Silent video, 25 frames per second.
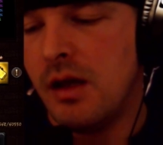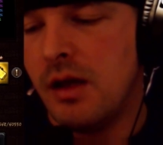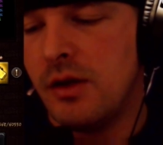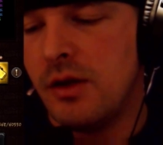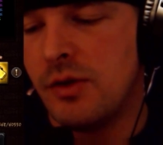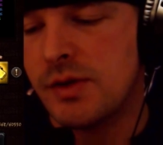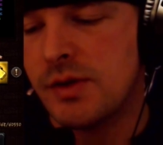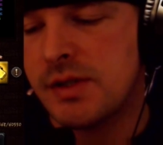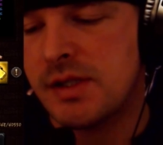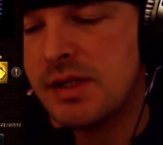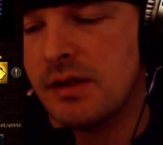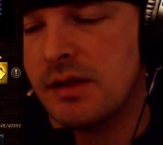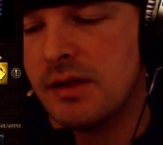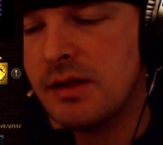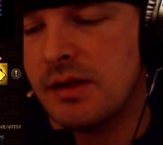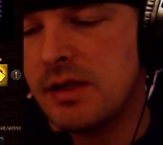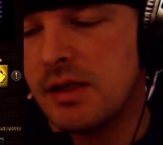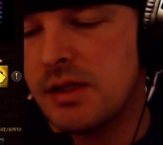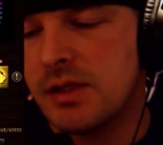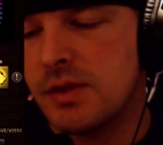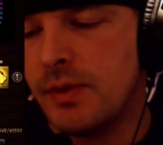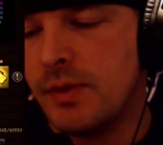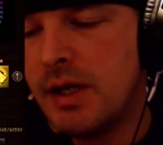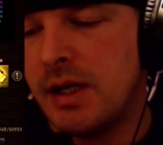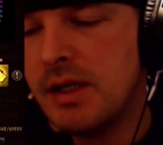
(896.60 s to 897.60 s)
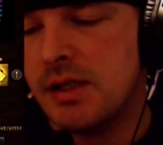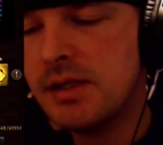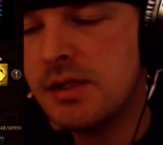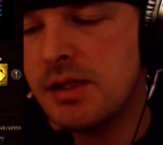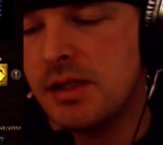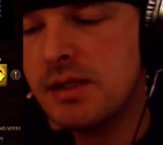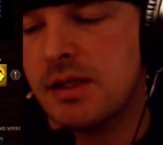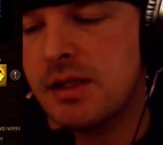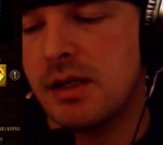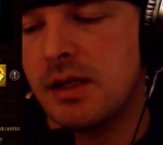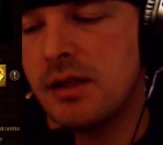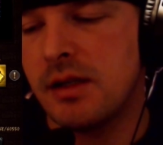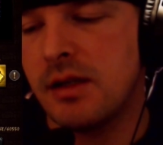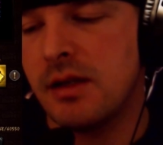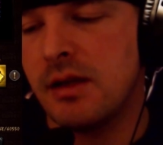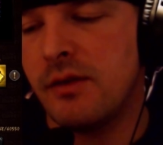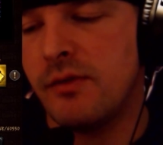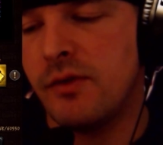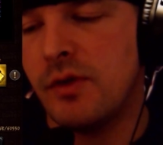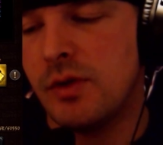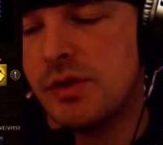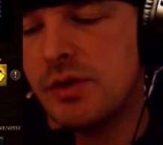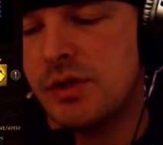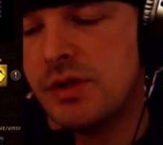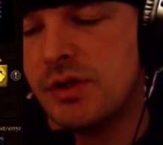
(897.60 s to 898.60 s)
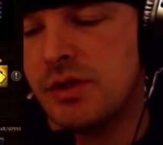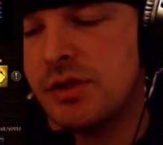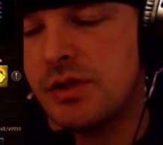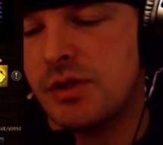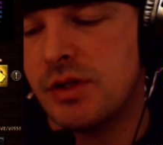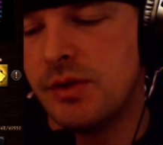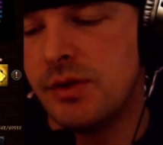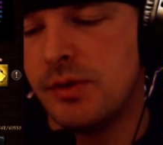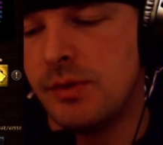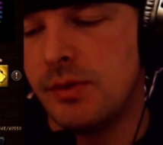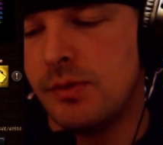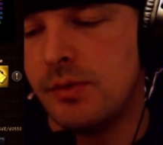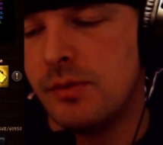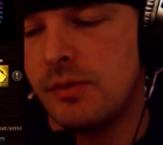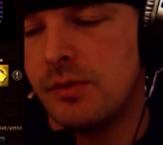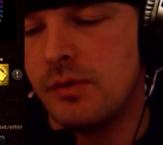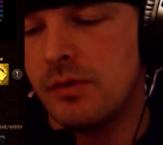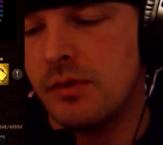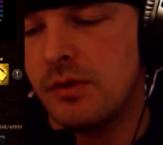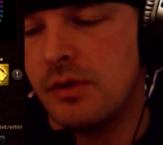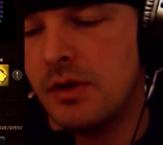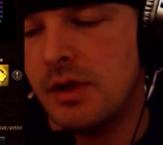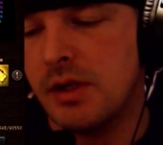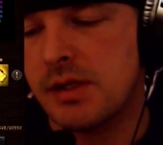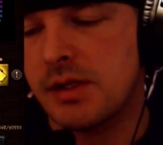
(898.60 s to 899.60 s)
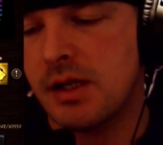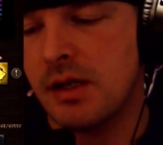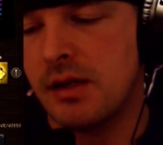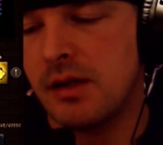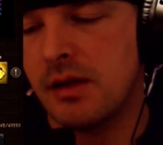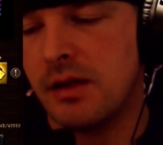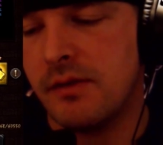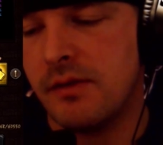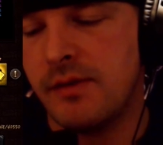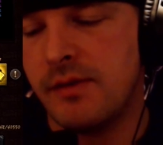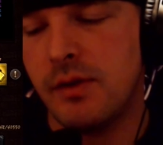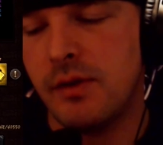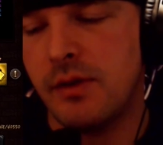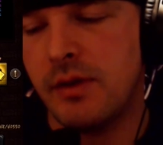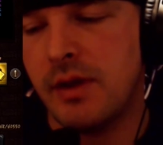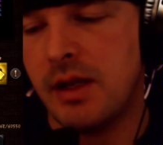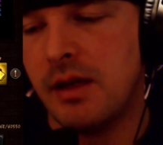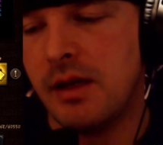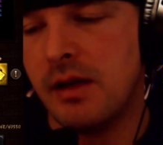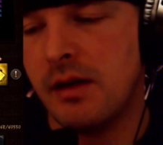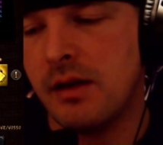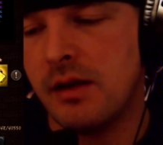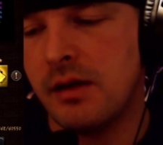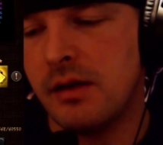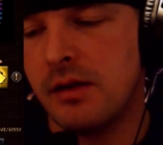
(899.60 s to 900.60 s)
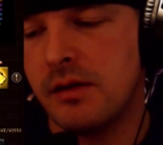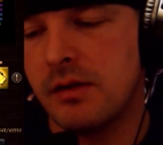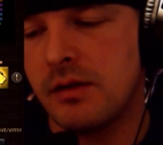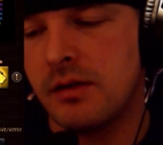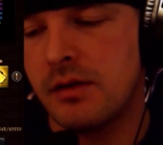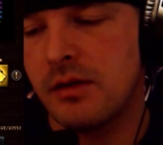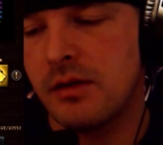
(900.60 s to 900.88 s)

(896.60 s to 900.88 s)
You select it twice, it's going to give you 2. It's going to give you the